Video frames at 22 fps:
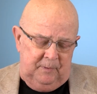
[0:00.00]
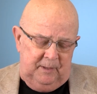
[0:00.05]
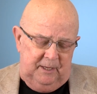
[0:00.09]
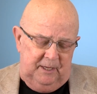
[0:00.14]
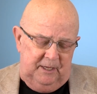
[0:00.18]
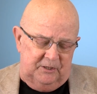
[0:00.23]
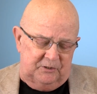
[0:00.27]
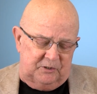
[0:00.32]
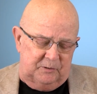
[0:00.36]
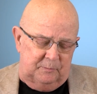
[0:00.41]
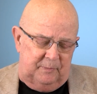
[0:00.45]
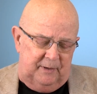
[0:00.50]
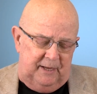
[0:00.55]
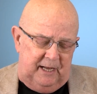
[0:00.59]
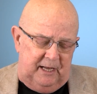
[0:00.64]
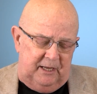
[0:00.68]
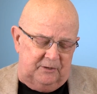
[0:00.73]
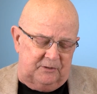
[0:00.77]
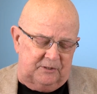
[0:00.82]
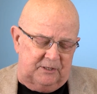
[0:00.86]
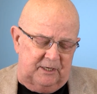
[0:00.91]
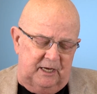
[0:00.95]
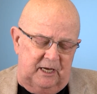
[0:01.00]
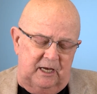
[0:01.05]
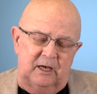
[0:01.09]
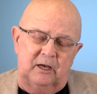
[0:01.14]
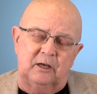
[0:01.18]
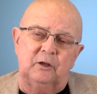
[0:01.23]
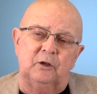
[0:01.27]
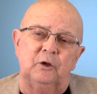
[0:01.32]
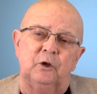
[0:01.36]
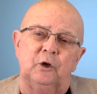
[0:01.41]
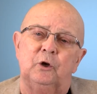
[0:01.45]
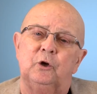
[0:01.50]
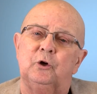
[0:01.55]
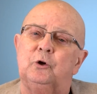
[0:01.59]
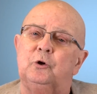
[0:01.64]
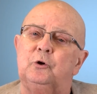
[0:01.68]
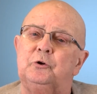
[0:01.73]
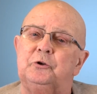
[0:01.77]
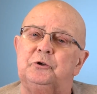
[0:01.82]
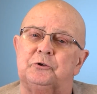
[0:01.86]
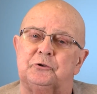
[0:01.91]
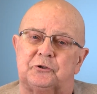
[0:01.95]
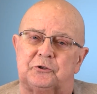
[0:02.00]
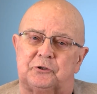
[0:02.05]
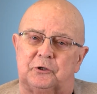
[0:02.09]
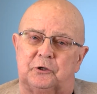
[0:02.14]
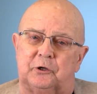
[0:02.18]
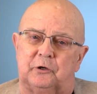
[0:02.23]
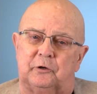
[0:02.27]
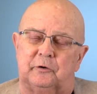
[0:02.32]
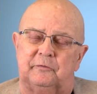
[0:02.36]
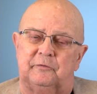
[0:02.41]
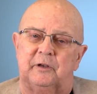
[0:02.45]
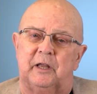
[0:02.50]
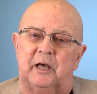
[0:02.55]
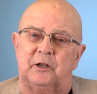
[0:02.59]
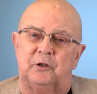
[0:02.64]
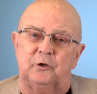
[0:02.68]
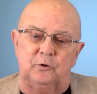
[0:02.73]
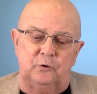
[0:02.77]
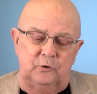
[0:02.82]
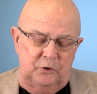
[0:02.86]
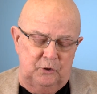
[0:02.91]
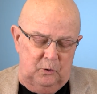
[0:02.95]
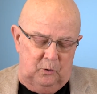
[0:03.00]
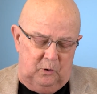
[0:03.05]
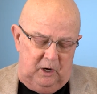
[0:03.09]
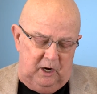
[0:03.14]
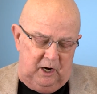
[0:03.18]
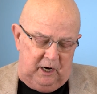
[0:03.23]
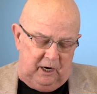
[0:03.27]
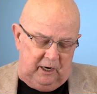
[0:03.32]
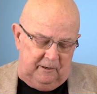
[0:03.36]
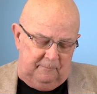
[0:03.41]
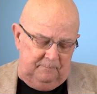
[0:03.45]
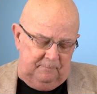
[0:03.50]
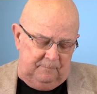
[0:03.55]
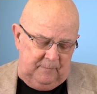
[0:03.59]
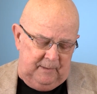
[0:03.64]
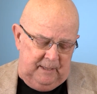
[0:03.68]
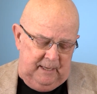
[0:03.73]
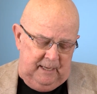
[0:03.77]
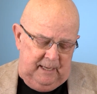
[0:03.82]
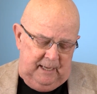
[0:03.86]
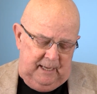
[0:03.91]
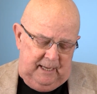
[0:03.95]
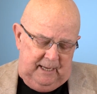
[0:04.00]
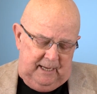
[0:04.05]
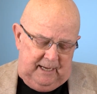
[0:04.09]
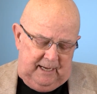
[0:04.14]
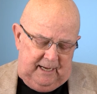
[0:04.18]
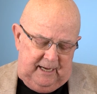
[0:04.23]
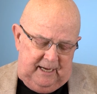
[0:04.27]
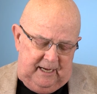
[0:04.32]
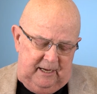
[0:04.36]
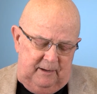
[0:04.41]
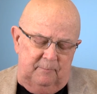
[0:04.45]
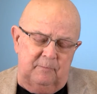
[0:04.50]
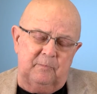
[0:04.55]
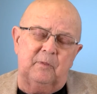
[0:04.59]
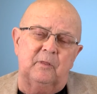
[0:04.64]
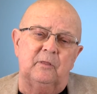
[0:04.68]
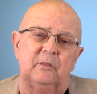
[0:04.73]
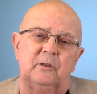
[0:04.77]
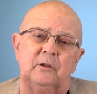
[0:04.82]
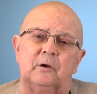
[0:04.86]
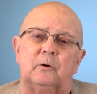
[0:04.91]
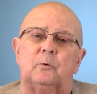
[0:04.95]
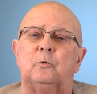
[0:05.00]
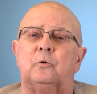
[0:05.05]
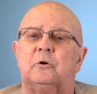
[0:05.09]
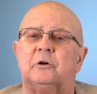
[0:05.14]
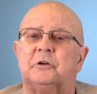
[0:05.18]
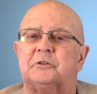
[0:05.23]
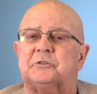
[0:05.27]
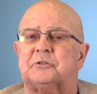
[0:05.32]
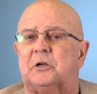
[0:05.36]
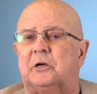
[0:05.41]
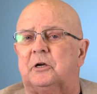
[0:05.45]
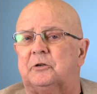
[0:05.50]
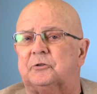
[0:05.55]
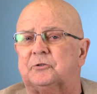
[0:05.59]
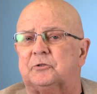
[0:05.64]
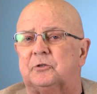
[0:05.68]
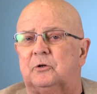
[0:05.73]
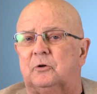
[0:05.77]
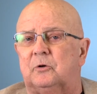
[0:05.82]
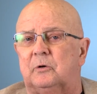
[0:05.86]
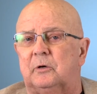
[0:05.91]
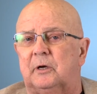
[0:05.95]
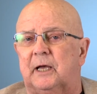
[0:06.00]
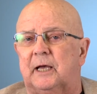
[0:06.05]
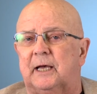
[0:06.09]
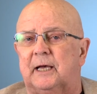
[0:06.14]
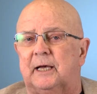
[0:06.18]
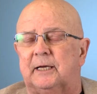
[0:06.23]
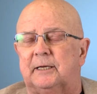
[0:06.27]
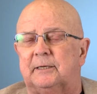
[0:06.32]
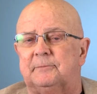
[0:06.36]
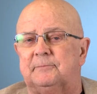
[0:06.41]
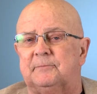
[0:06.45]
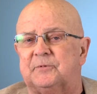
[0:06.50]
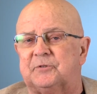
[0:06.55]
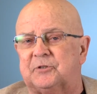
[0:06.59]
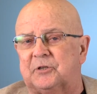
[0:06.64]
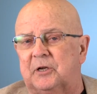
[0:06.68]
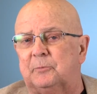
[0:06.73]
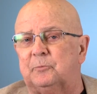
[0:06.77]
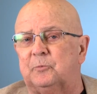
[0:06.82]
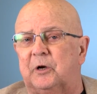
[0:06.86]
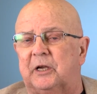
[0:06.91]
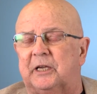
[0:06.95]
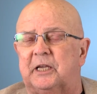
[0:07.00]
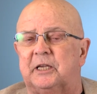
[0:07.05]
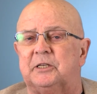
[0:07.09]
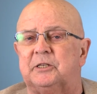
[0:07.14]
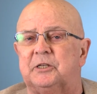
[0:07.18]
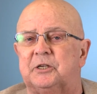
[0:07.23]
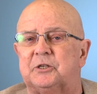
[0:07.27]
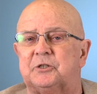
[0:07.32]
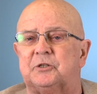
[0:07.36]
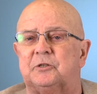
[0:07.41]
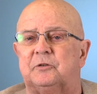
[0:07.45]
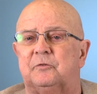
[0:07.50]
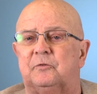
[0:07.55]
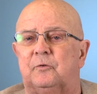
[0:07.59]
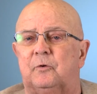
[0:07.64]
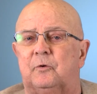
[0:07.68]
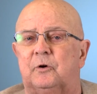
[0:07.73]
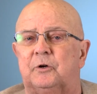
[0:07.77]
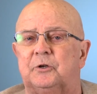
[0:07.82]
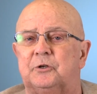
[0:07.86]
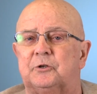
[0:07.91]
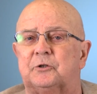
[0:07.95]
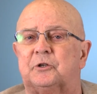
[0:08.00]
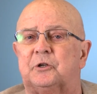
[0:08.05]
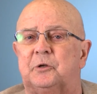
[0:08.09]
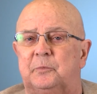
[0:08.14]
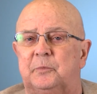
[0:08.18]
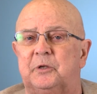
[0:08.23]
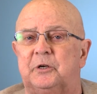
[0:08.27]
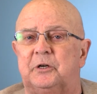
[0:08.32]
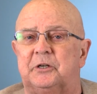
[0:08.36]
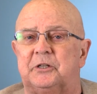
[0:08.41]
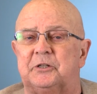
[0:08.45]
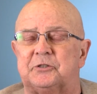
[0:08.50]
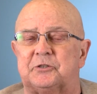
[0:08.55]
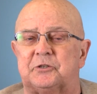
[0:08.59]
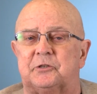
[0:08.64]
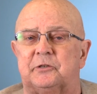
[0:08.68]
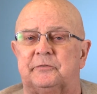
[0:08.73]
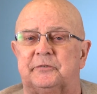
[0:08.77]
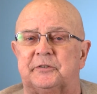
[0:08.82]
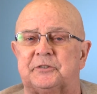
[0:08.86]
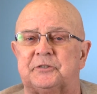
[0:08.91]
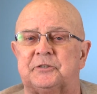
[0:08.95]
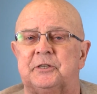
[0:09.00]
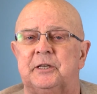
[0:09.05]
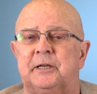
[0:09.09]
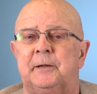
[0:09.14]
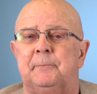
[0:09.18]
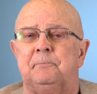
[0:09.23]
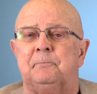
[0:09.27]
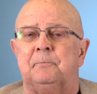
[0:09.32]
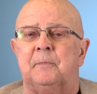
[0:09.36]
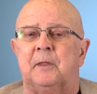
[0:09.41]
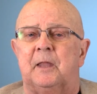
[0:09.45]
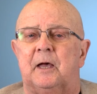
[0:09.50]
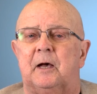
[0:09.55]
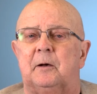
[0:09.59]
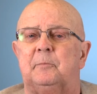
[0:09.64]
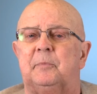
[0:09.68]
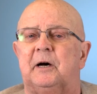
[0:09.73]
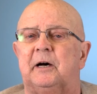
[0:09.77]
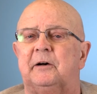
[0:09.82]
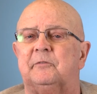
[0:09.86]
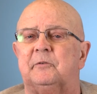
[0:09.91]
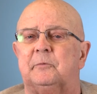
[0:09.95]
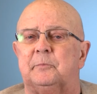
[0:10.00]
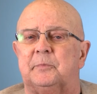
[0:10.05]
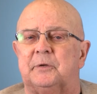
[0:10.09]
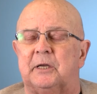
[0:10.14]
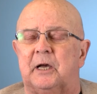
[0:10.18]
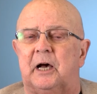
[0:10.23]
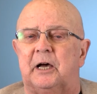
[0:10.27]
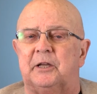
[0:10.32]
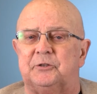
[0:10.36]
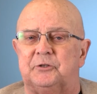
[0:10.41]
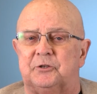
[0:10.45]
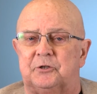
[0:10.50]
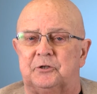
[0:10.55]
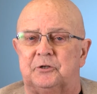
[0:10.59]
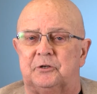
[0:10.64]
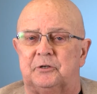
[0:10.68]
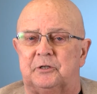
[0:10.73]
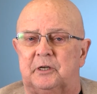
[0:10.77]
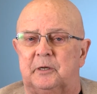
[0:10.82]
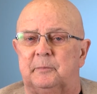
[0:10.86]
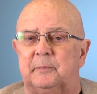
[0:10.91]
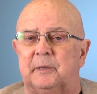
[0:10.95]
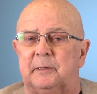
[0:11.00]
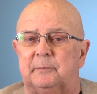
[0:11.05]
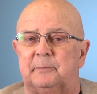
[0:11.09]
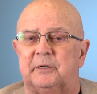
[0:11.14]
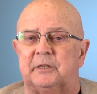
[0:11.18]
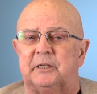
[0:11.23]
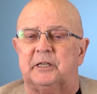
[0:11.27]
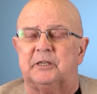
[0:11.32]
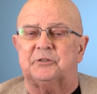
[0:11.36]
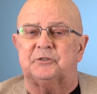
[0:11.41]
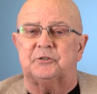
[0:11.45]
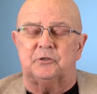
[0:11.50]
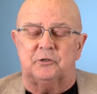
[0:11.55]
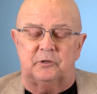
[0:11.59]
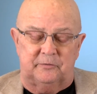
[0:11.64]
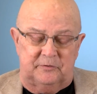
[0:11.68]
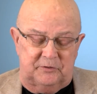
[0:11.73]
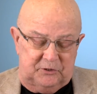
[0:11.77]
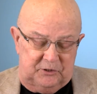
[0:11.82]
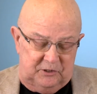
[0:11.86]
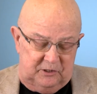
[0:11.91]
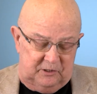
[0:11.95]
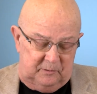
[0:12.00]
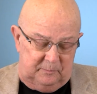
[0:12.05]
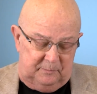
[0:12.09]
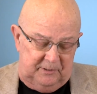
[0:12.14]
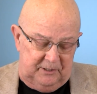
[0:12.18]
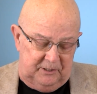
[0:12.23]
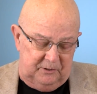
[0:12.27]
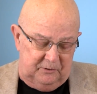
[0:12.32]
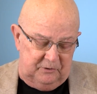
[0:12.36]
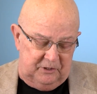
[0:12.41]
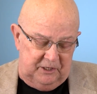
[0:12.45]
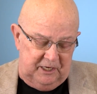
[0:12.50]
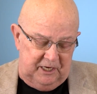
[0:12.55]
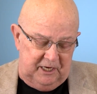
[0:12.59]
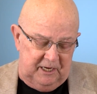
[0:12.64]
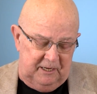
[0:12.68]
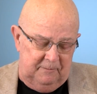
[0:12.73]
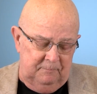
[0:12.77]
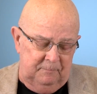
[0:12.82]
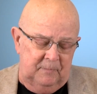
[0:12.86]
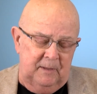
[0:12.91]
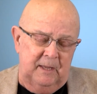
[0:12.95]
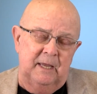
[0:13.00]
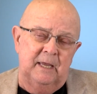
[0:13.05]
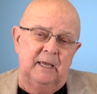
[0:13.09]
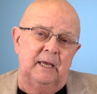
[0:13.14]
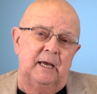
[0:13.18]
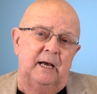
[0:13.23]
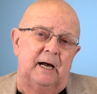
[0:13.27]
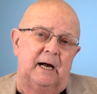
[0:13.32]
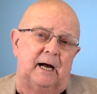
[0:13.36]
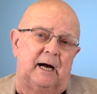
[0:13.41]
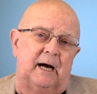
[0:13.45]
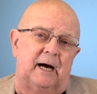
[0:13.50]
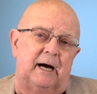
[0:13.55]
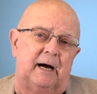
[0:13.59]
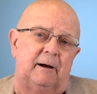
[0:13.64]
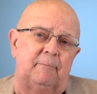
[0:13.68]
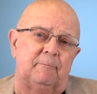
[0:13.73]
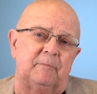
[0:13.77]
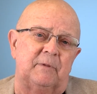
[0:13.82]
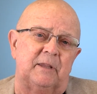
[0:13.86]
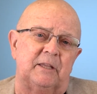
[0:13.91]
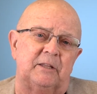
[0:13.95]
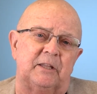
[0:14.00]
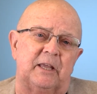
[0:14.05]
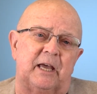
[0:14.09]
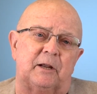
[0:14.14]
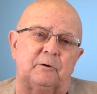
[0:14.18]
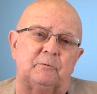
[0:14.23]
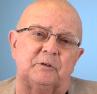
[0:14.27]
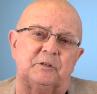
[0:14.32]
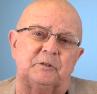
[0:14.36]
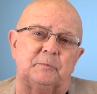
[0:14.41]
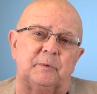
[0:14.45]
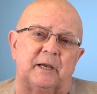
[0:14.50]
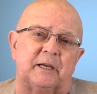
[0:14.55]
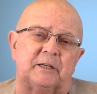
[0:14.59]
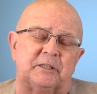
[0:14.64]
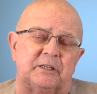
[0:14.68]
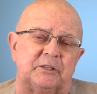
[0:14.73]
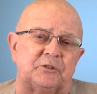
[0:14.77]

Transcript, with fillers: It's about uh, who you serve, not who you are. Um, the award is also uh, some recognition for your community service above and beyond your commitment and service to the PUD. Um, in that respect,